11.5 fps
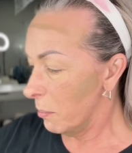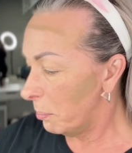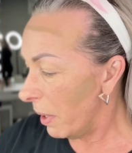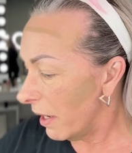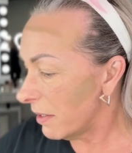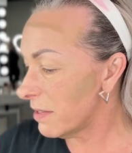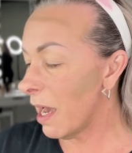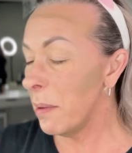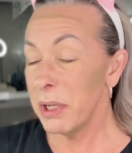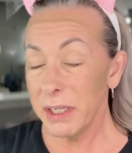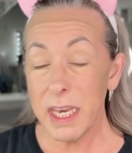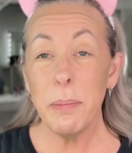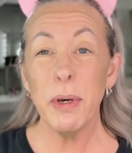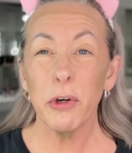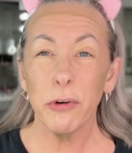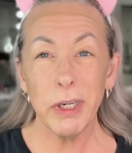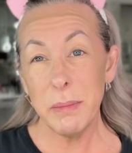but I'm gonna keep it
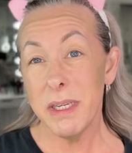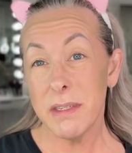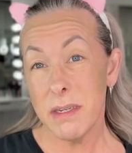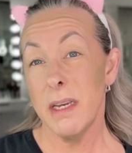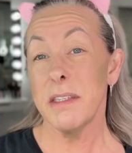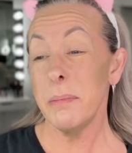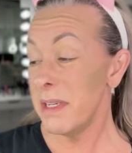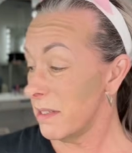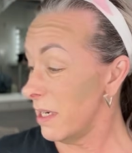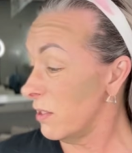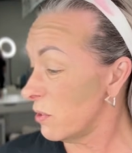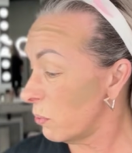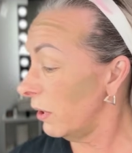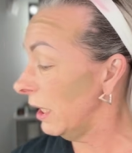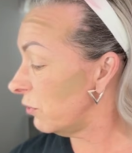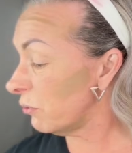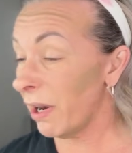creamy today because my skin's
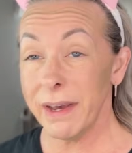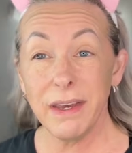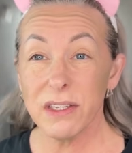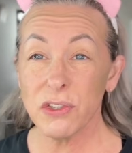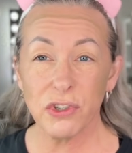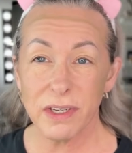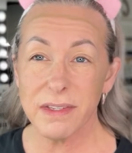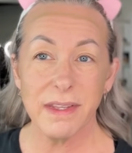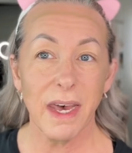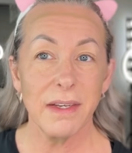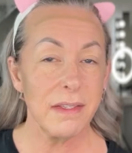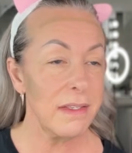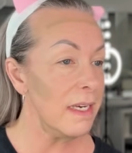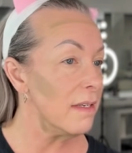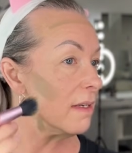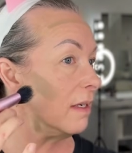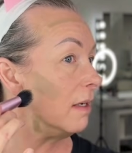really dry. It's just that
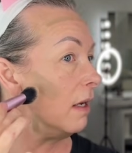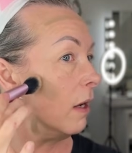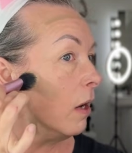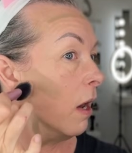season.